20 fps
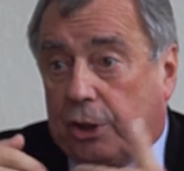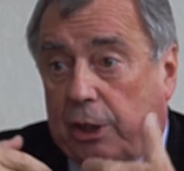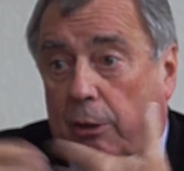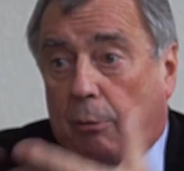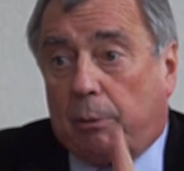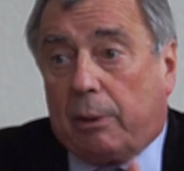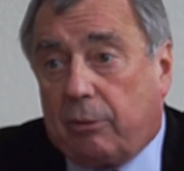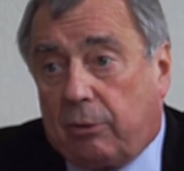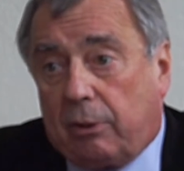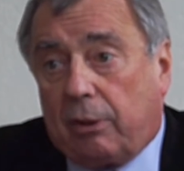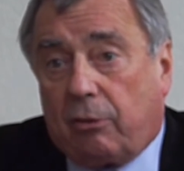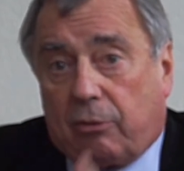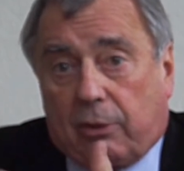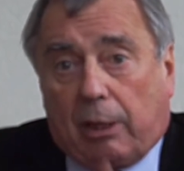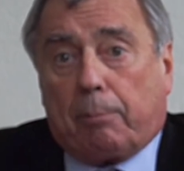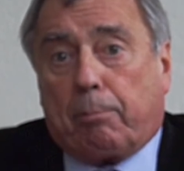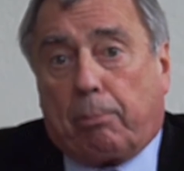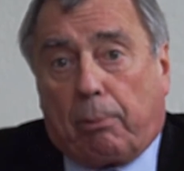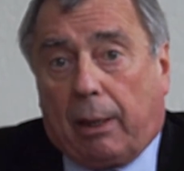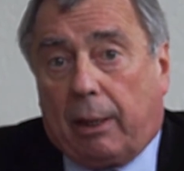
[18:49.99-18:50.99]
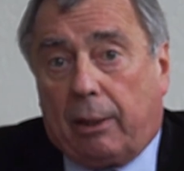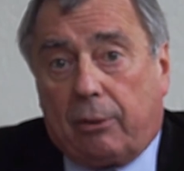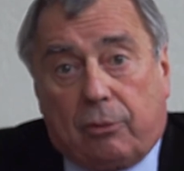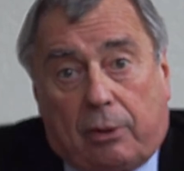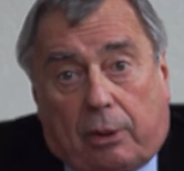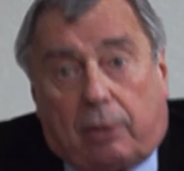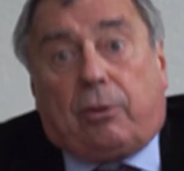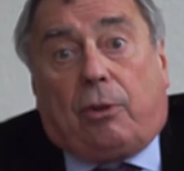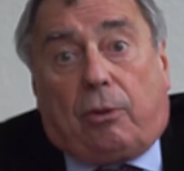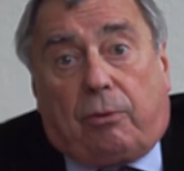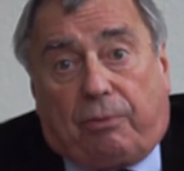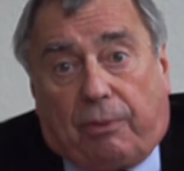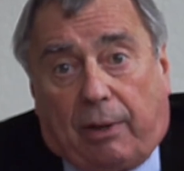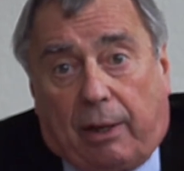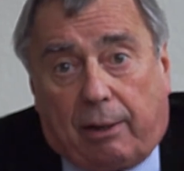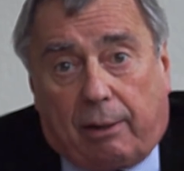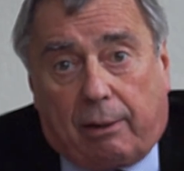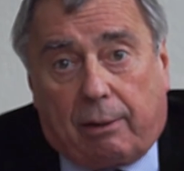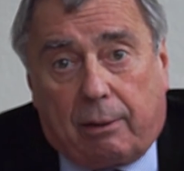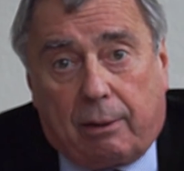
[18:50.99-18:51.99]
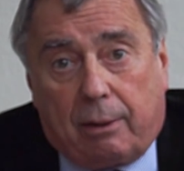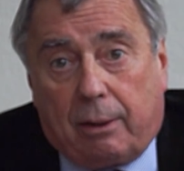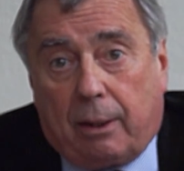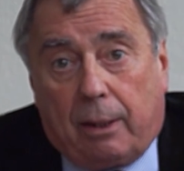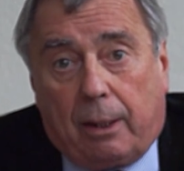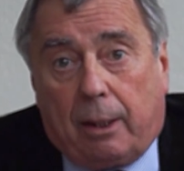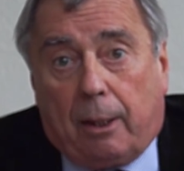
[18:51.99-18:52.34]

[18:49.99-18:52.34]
generating that price, it is fair,